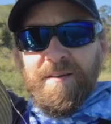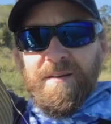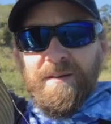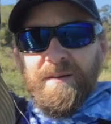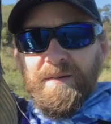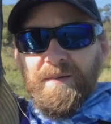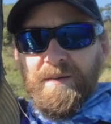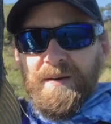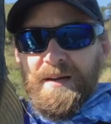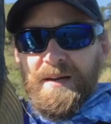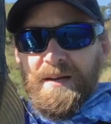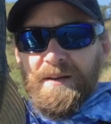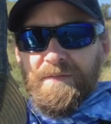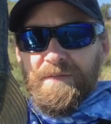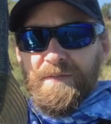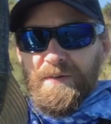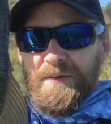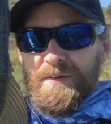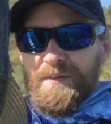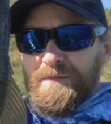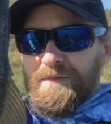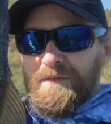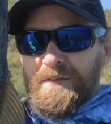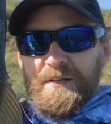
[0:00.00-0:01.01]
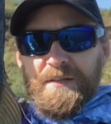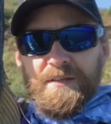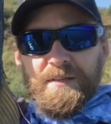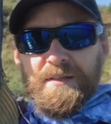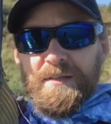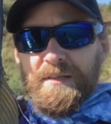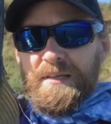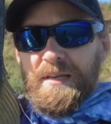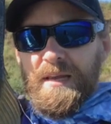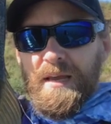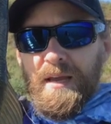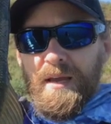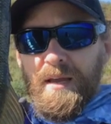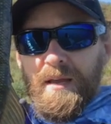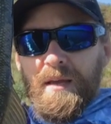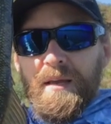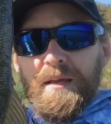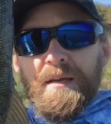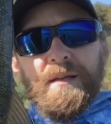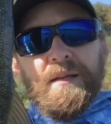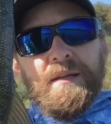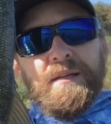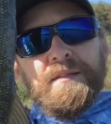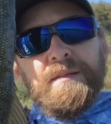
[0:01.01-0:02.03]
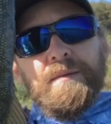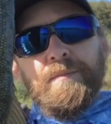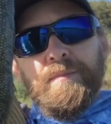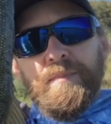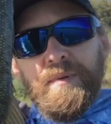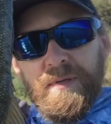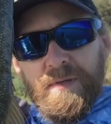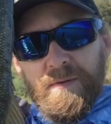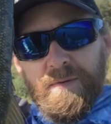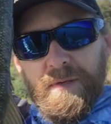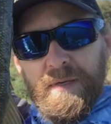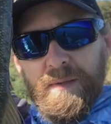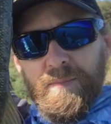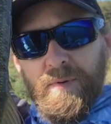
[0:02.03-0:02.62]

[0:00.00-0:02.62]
All right, first fish of the day, and it is a beauty.